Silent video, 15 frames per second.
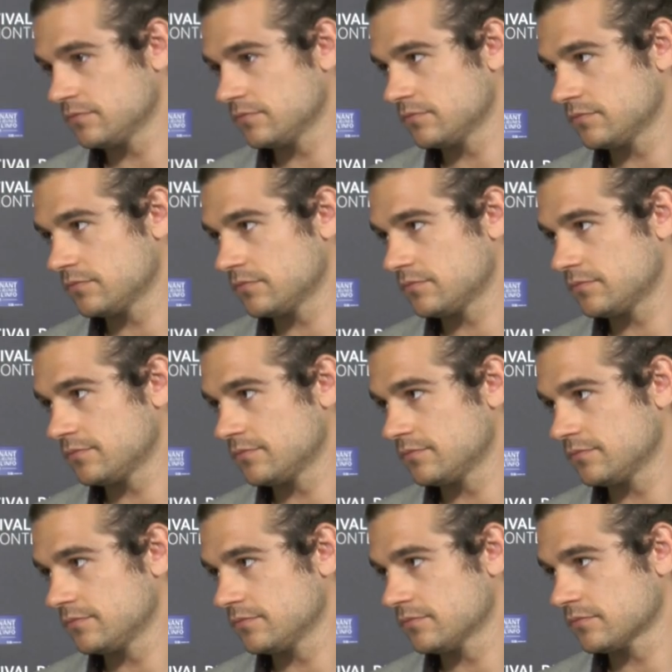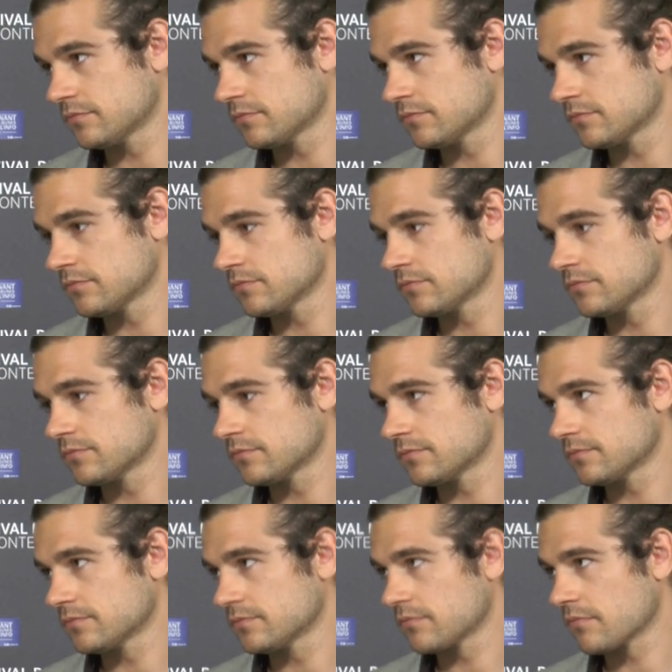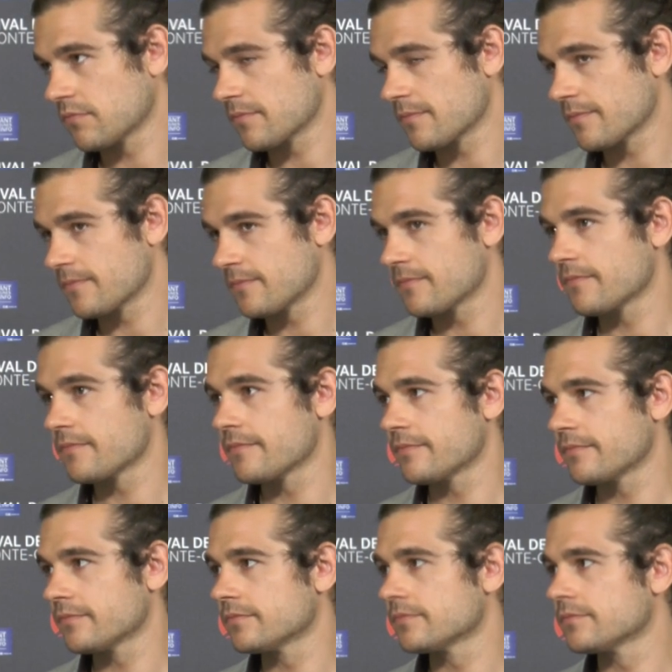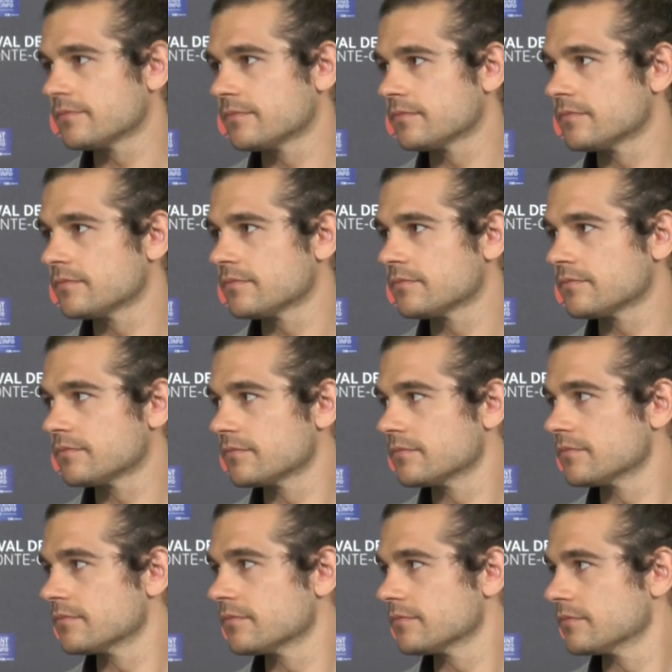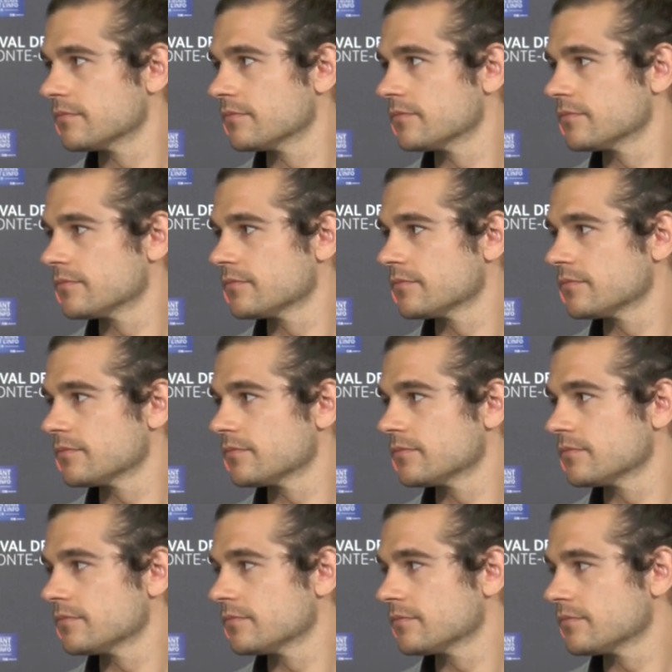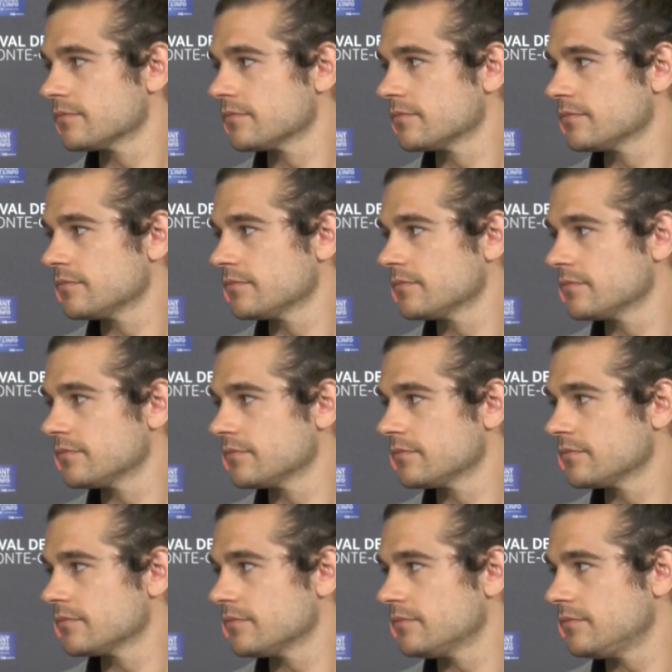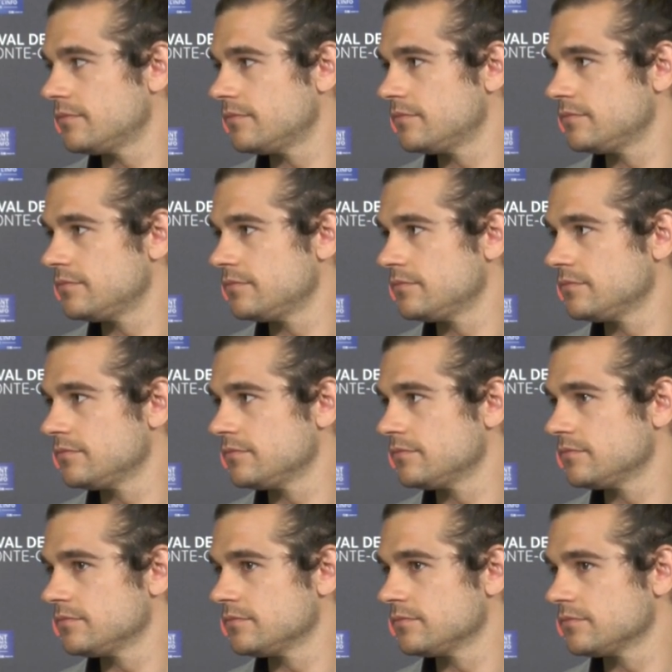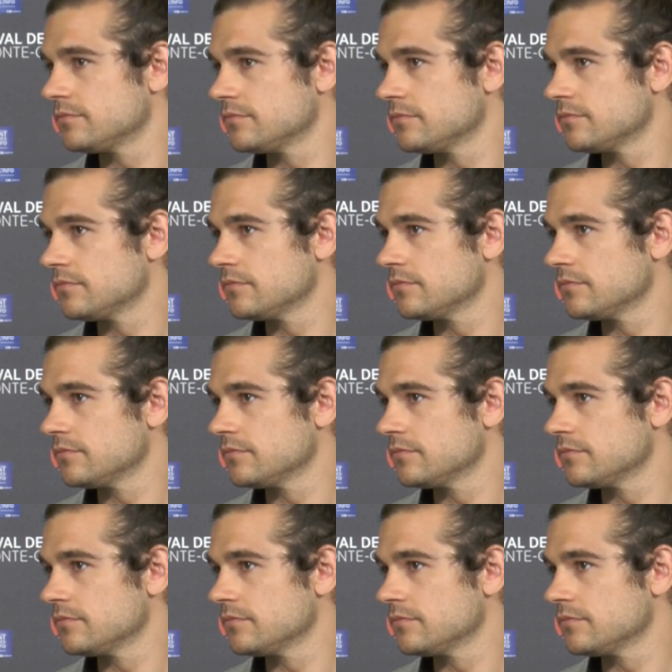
No words are spoken by the person on screen.